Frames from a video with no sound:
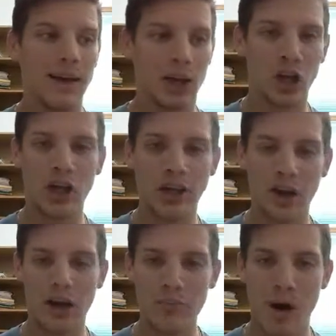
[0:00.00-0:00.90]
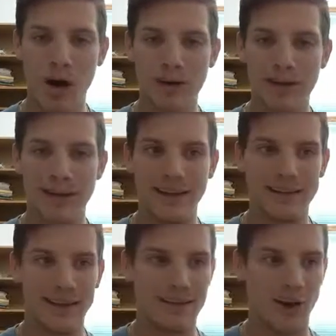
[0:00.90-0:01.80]
a cookie cutter model
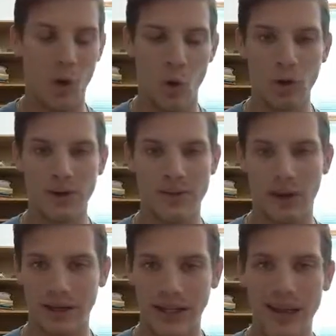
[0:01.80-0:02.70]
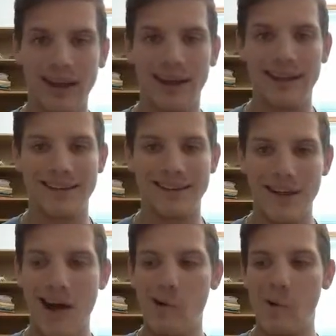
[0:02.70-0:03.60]
is old. It's archaic. It's
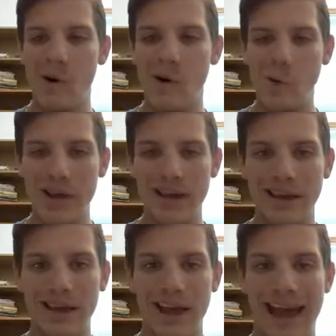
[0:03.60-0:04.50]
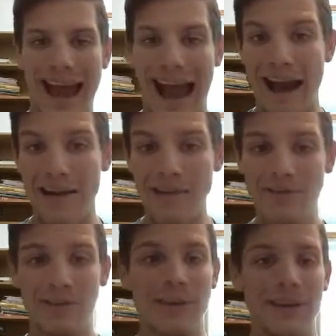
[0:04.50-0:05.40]
not what we
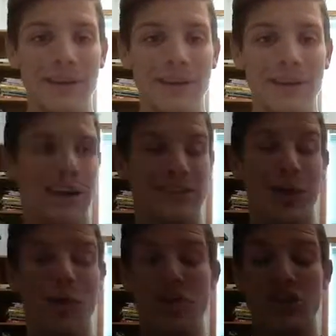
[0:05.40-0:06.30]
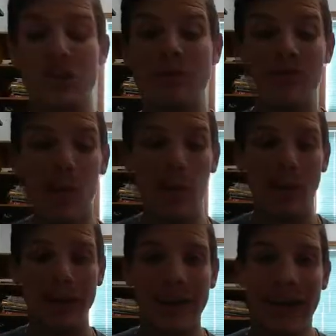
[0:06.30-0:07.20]
have. It's not what we should be
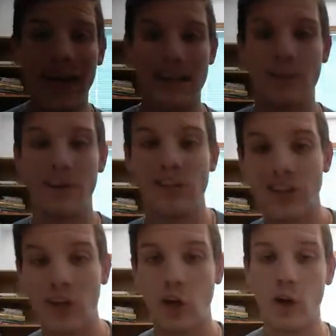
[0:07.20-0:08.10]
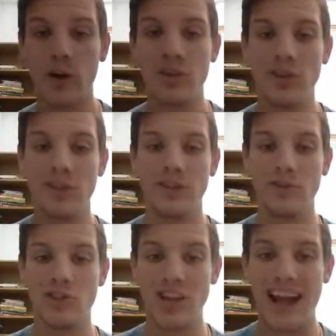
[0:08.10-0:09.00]
following. And so I just encourage you
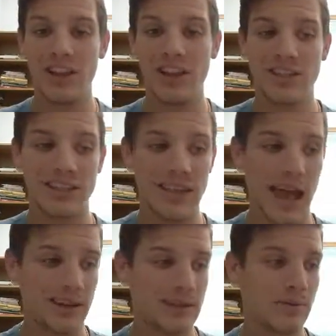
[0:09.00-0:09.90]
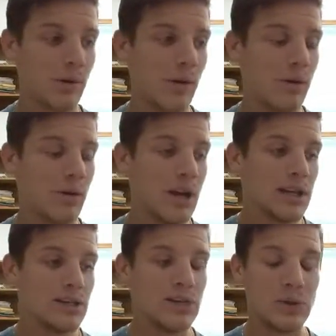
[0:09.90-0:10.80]
to challenge the status quo,
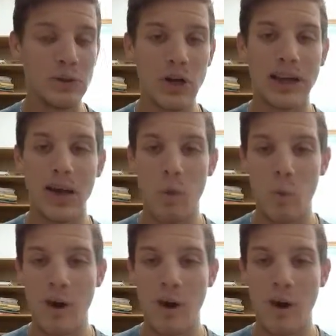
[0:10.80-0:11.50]
to look at